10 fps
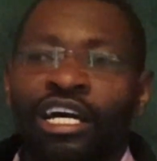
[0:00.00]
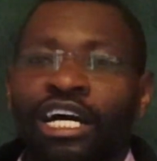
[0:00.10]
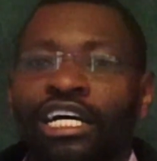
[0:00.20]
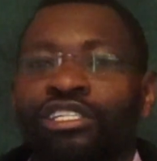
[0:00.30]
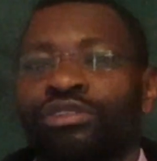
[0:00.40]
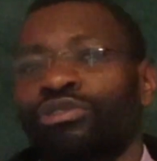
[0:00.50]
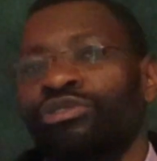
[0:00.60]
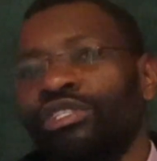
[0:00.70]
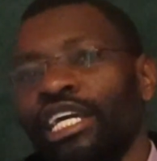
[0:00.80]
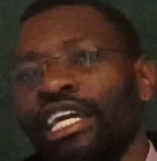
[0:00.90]
Uh, so
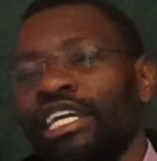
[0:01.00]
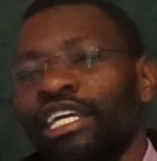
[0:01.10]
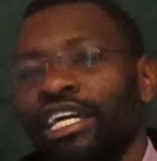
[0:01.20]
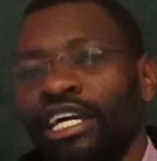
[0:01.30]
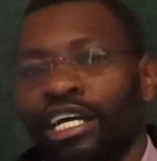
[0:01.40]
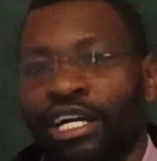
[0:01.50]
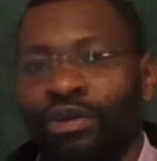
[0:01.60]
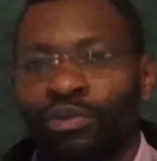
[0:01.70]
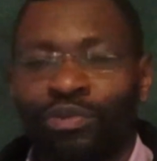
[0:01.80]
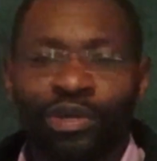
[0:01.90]
today
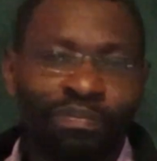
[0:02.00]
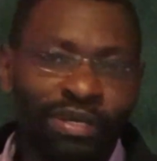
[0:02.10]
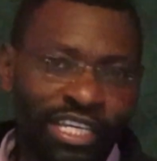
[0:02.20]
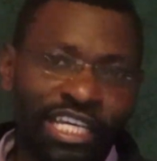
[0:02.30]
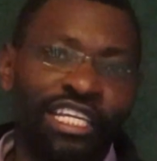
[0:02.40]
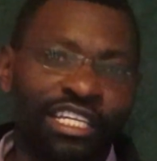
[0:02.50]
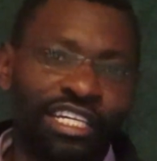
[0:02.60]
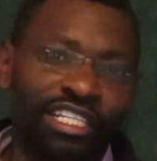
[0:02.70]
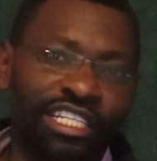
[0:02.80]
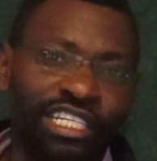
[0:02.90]
uh, we will begin
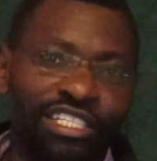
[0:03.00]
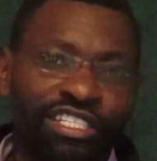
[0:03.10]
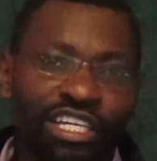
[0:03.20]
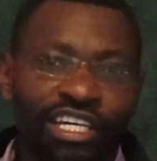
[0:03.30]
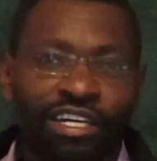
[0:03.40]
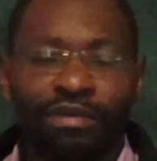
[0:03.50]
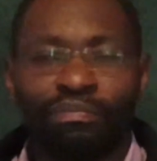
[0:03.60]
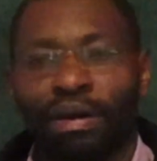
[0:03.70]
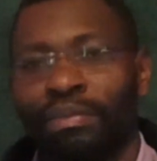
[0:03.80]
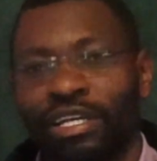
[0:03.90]
this uh,
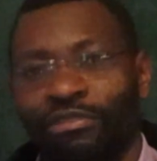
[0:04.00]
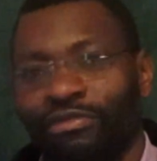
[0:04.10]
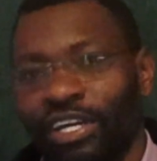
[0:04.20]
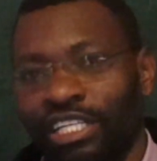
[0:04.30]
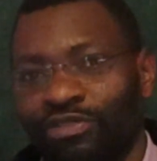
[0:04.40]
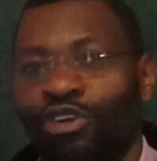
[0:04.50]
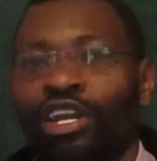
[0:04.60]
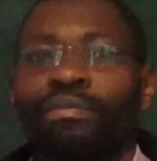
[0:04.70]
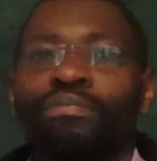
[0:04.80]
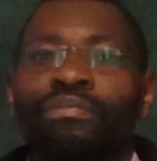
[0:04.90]
public affairs
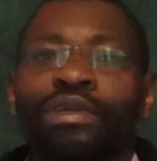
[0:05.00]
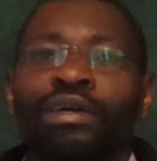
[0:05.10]
forum